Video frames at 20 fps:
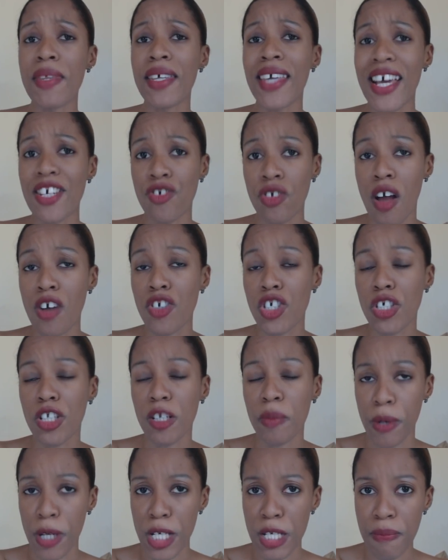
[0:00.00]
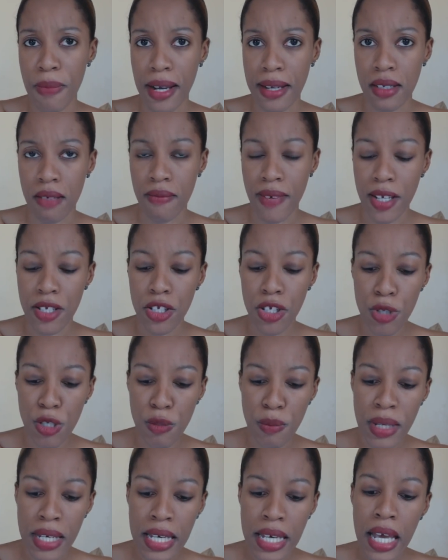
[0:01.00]
astrological perspective,
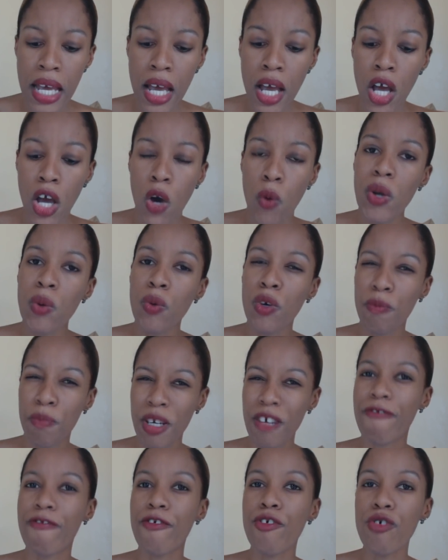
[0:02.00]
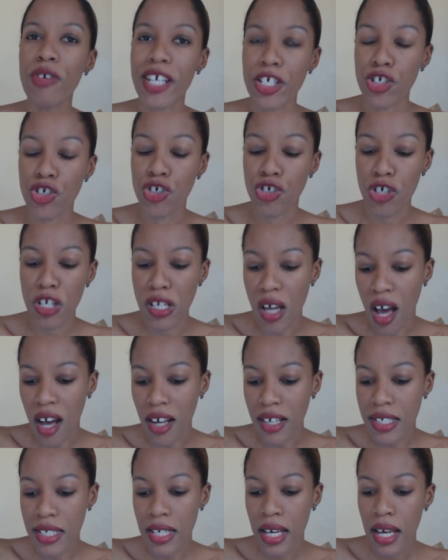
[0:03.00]
we would be foolish to
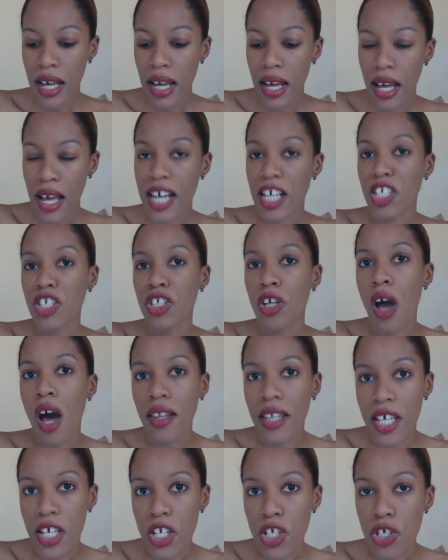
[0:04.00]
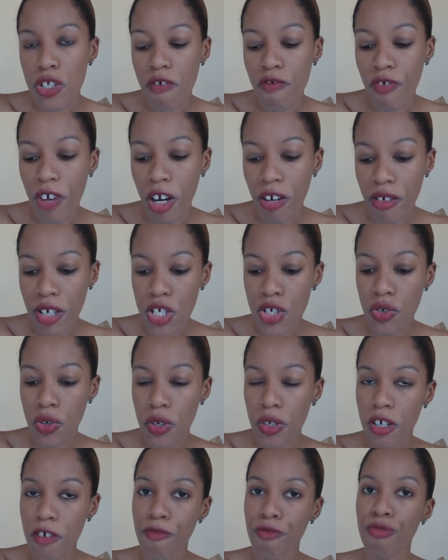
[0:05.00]
not acknowledge the very
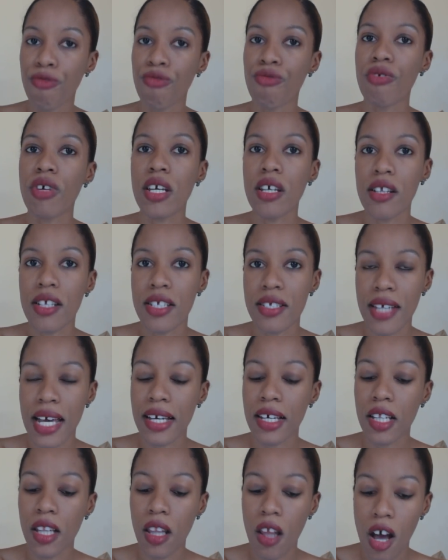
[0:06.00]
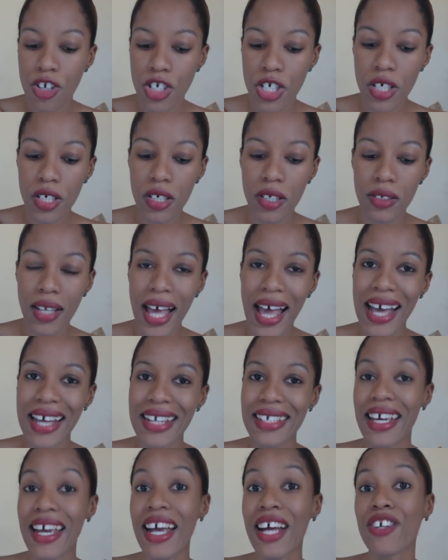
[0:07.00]
sort of real psychological
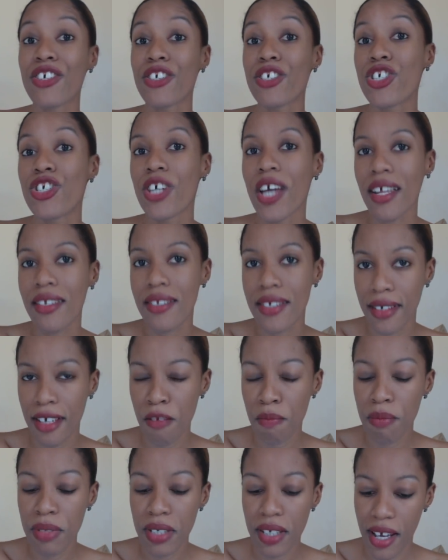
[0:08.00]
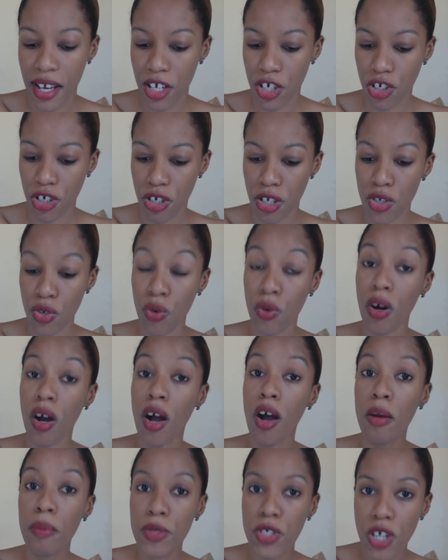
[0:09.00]
and energetic implications or
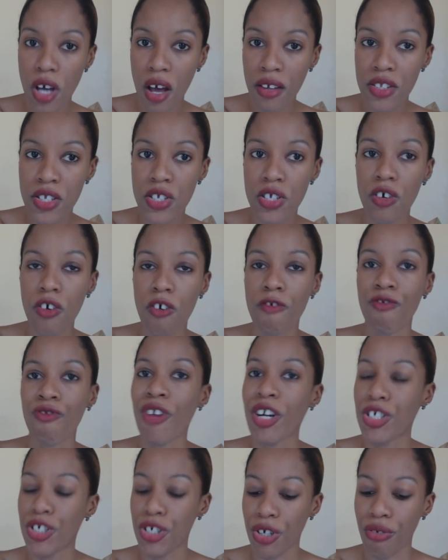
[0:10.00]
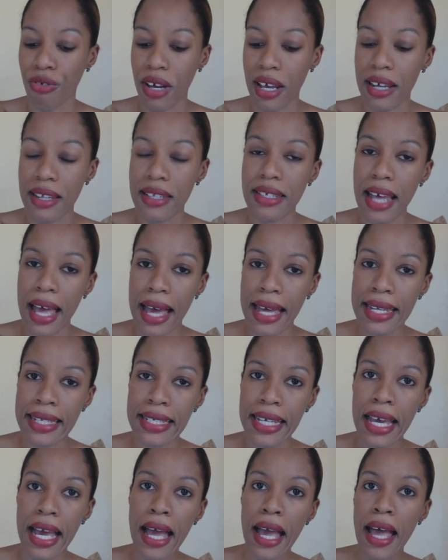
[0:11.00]
upshots of retrogrades and